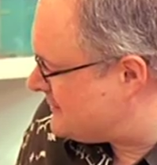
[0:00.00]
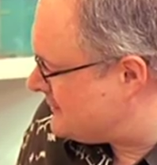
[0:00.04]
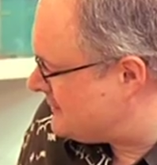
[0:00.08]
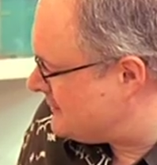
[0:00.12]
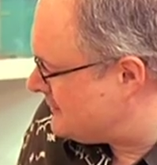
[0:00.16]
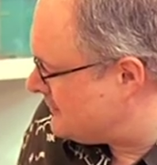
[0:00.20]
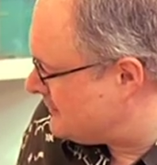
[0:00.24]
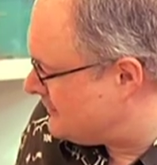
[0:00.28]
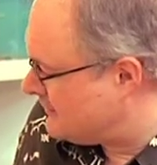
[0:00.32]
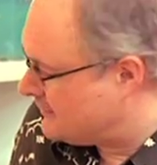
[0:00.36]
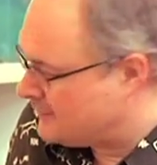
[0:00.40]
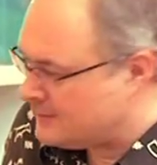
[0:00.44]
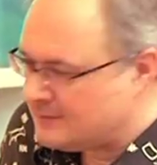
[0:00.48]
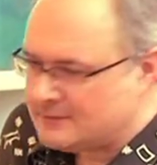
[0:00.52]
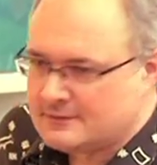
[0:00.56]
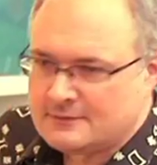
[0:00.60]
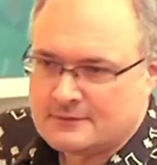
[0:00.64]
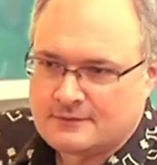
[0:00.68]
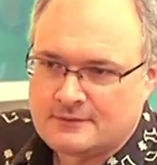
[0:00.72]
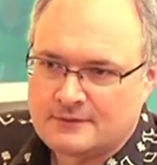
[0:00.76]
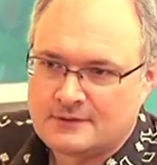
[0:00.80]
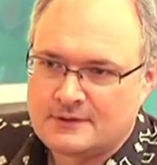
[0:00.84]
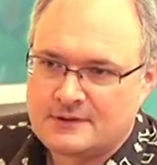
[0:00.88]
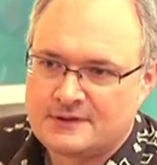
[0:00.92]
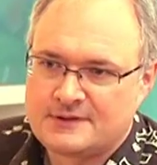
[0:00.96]
to
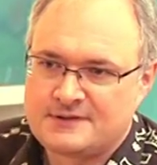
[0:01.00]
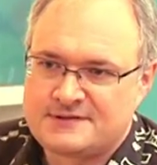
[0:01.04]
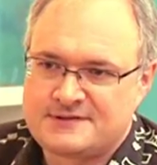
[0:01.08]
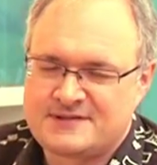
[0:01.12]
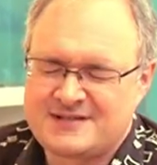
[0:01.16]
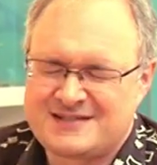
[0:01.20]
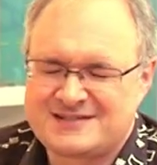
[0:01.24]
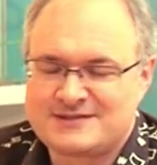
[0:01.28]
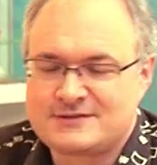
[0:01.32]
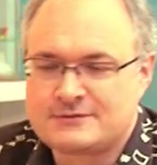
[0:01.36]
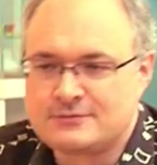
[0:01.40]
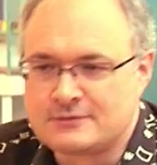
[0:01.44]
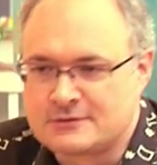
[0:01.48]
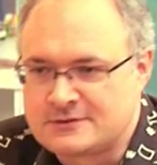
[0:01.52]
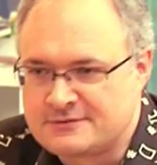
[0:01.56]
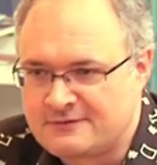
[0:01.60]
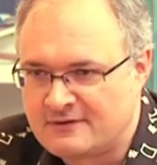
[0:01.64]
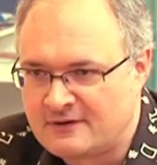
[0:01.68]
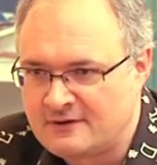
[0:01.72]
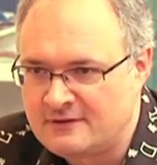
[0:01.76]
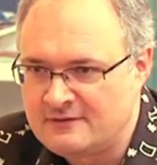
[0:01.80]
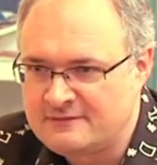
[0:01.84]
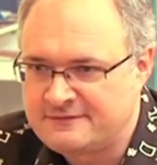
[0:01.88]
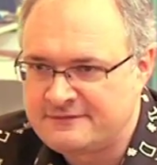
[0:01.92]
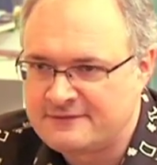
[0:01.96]
six to
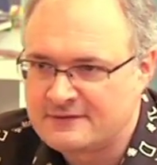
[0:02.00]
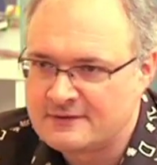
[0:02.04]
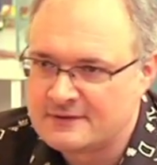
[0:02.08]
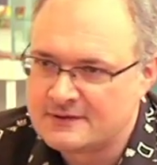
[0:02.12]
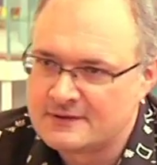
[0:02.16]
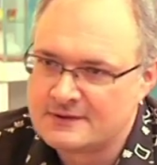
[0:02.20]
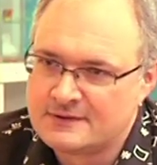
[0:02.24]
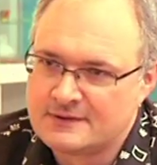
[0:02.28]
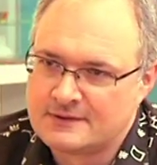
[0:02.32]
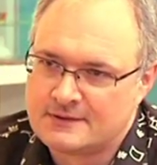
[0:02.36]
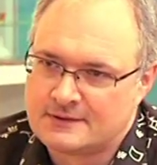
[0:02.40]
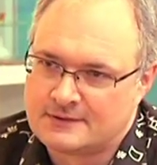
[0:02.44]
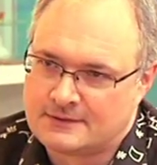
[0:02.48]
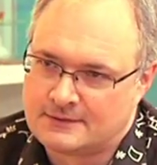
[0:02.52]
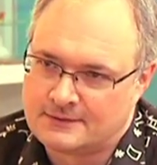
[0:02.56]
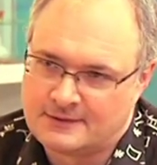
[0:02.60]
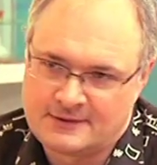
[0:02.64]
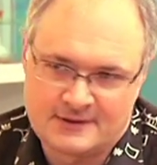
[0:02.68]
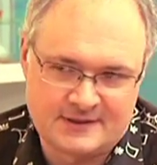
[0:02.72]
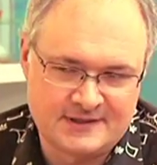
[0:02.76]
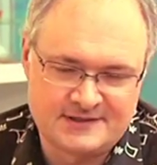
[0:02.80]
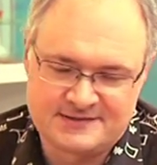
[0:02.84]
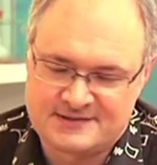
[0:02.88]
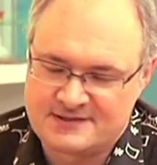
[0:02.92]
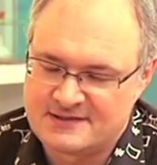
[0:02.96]
twelve,
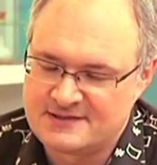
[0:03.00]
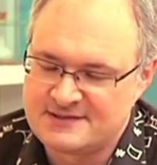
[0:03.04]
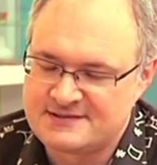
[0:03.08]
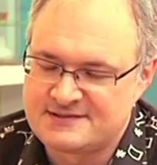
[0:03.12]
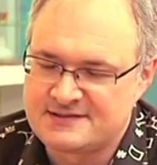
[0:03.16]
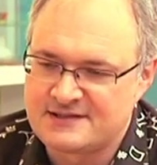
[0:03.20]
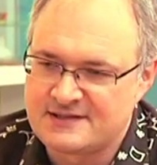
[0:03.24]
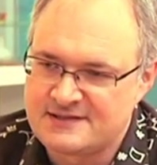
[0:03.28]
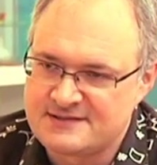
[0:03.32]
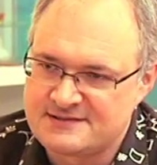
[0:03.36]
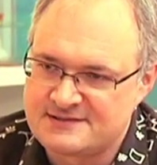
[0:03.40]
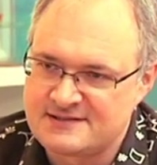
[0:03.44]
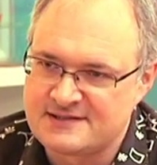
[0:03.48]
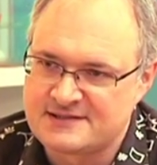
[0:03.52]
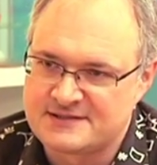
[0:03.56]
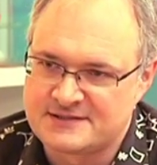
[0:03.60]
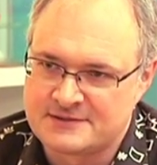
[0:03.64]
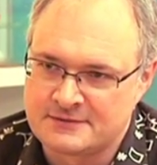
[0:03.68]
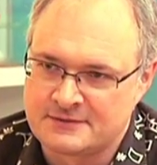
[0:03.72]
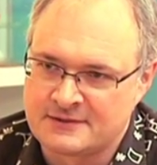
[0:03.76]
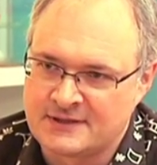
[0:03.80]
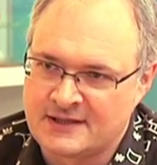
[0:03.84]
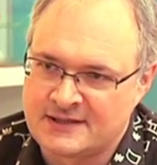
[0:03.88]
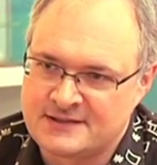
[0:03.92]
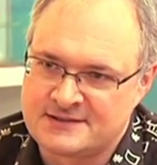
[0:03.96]
or as I say, six
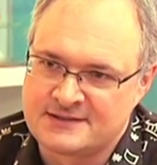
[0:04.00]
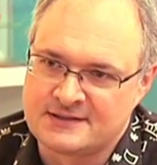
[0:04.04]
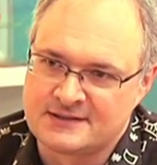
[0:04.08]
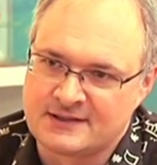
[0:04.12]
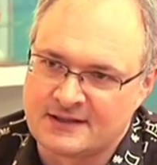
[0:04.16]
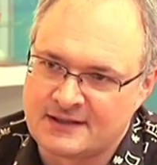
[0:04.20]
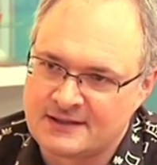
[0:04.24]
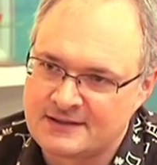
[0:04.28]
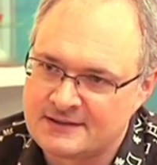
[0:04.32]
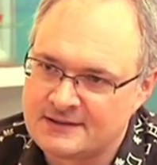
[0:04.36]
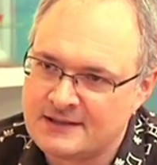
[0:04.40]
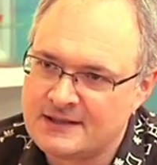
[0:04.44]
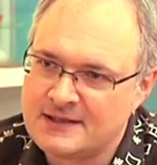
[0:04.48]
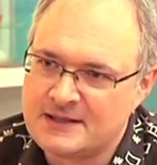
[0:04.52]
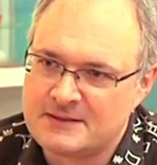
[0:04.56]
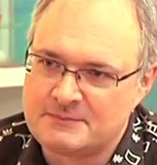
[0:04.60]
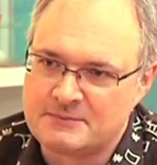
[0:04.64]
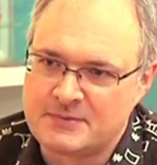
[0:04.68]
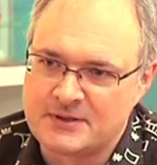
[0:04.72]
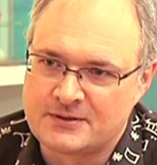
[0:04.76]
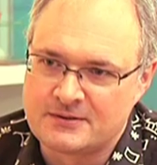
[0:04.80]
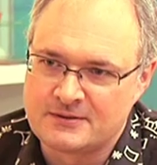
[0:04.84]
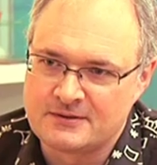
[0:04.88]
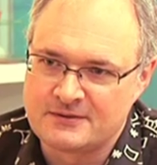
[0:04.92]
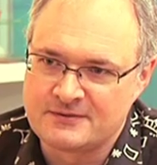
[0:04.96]
to ninety-nine,
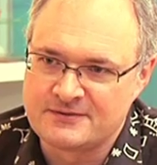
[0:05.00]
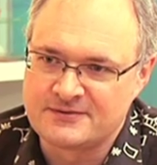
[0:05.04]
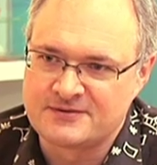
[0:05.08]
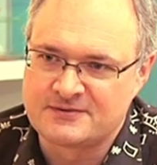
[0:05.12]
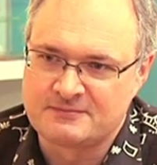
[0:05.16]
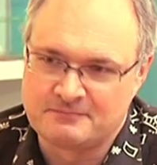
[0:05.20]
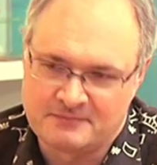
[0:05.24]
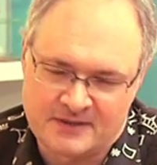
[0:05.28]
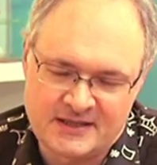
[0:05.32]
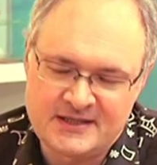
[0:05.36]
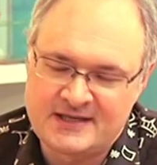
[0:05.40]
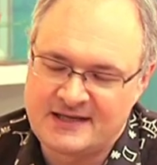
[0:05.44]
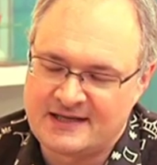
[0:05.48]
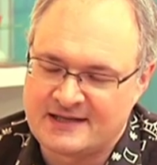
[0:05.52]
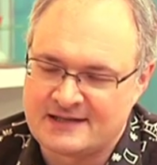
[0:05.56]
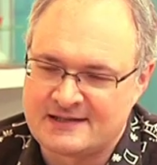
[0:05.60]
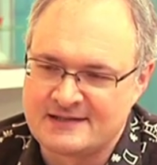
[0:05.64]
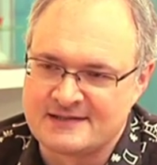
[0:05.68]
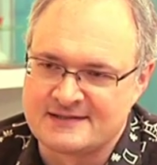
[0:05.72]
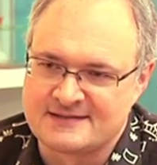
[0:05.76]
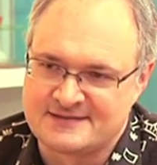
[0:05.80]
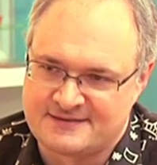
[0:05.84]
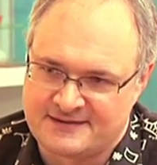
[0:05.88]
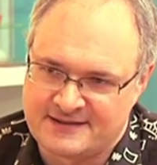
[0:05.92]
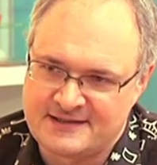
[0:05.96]
because many
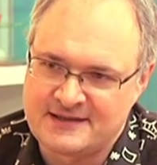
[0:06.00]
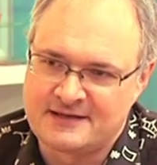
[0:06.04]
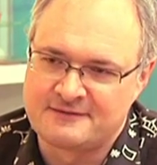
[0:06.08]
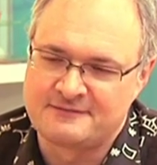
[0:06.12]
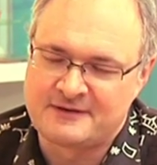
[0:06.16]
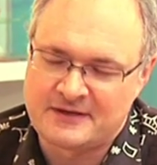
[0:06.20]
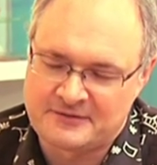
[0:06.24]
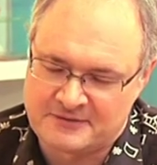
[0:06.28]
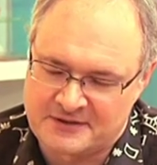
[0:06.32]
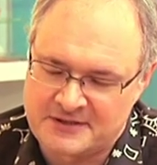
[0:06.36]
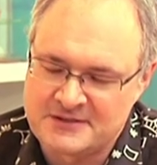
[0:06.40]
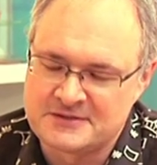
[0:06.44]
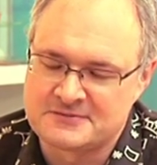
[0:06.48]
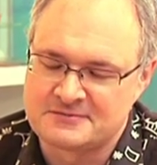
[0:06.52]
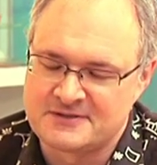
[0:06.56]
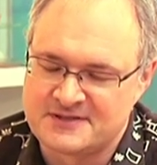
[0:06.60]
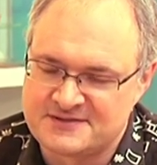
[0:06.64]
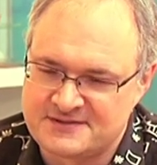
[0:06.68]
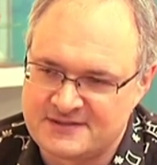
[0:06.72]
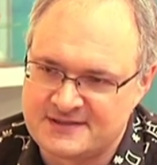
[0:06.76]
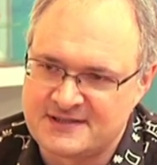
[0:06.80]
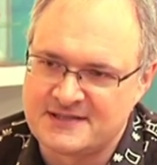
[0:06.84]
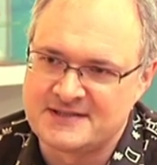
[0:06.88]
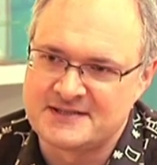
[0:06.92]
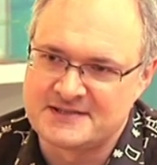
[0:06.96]
adults they are very
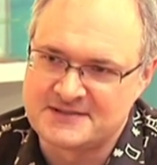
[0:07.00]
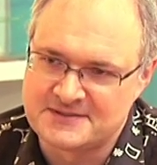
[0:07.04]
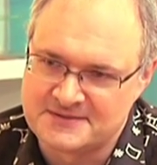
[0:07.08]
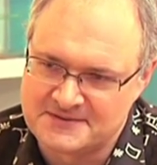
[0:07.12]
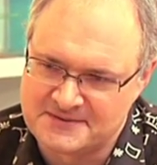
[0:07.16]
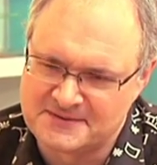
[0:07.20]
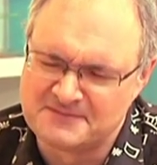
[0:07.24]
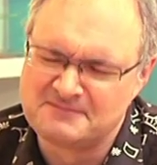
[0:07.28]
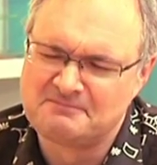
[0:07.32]
interested into.